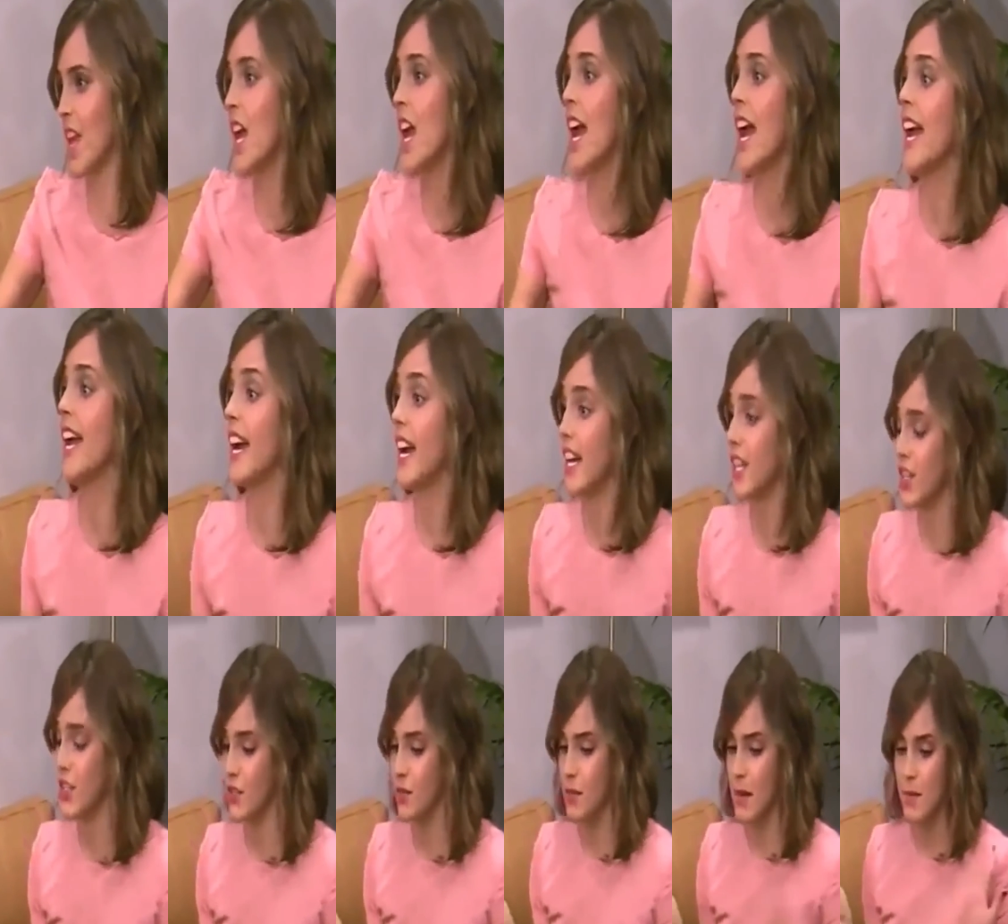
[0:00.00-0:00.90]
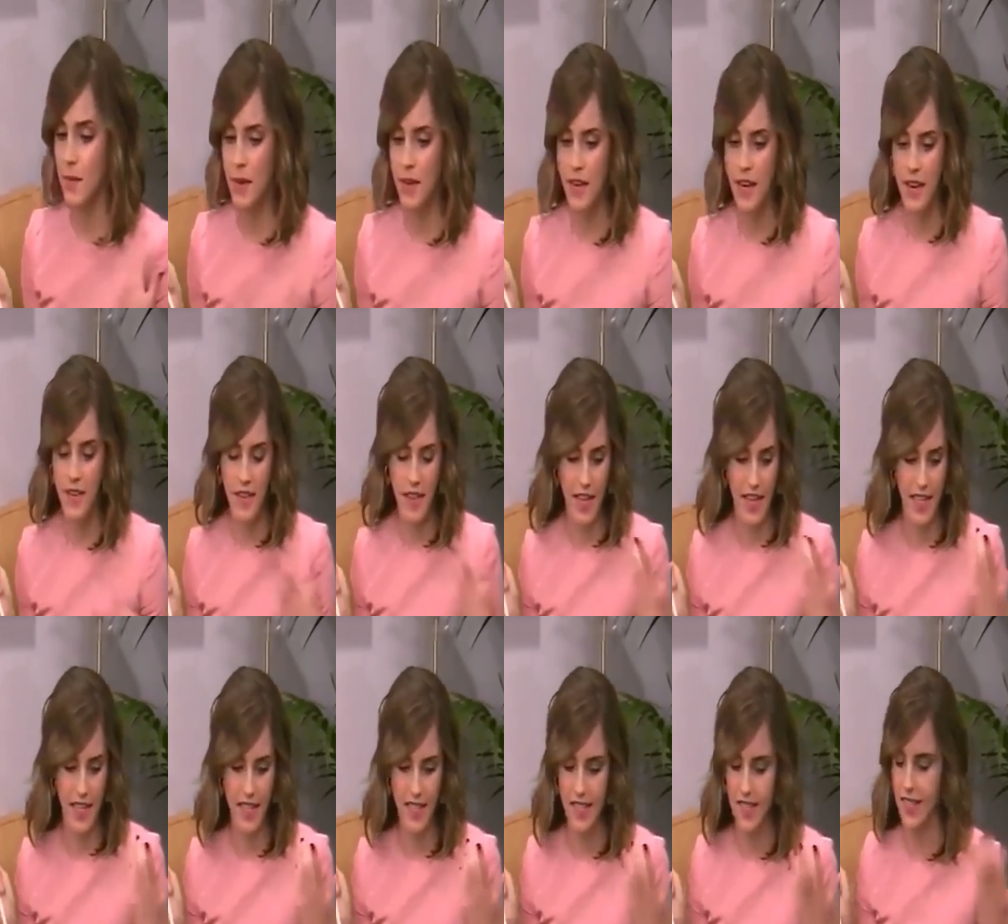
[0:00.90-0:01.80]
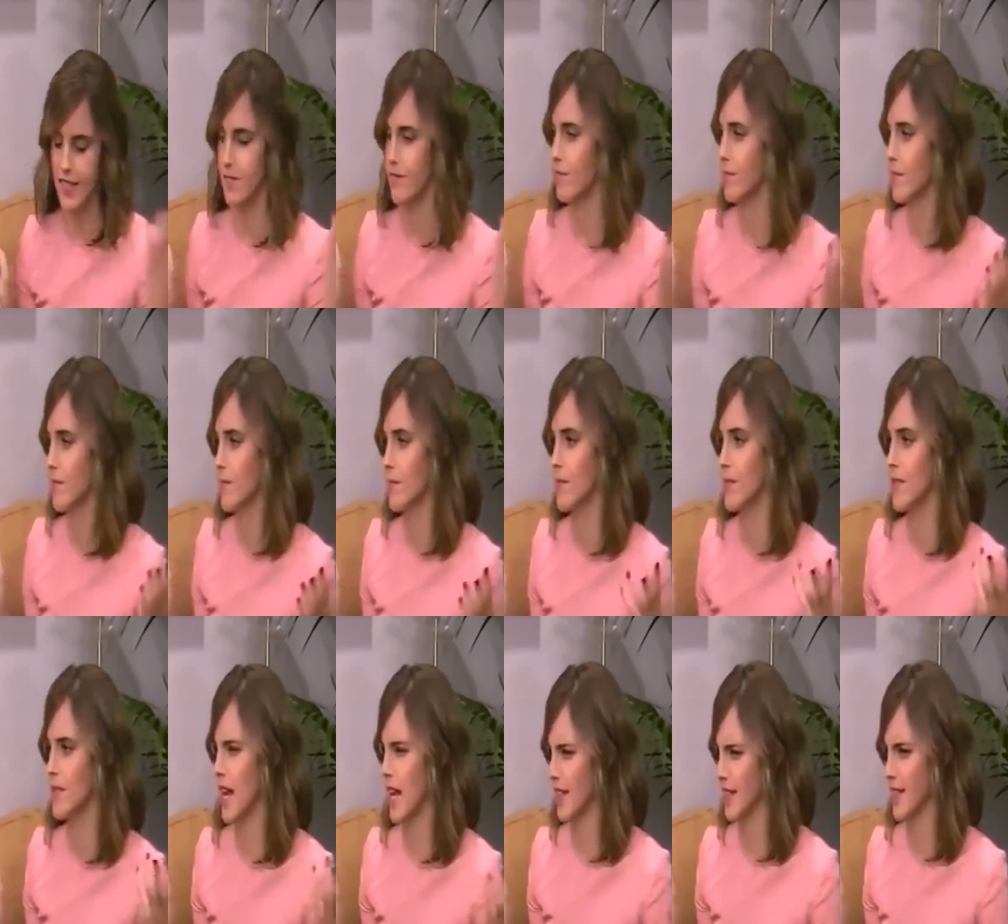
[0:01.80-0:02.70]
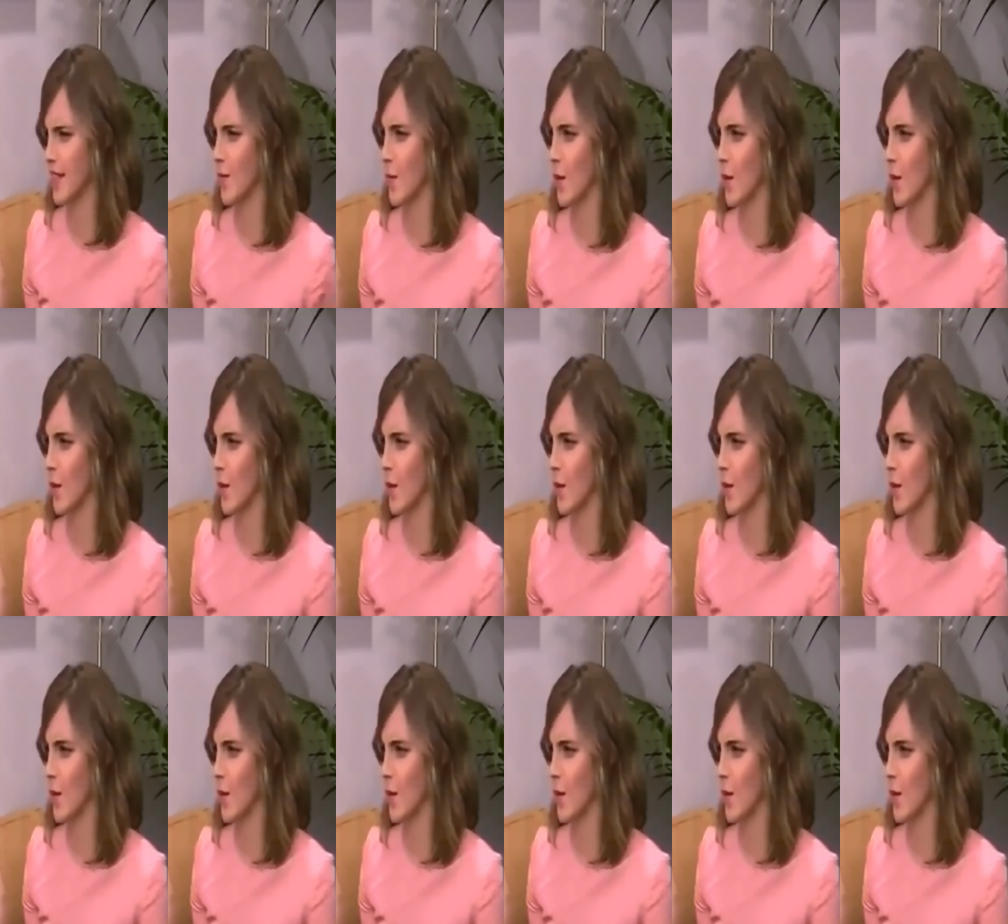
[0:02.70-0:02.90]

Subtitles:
I just remembered that I need to text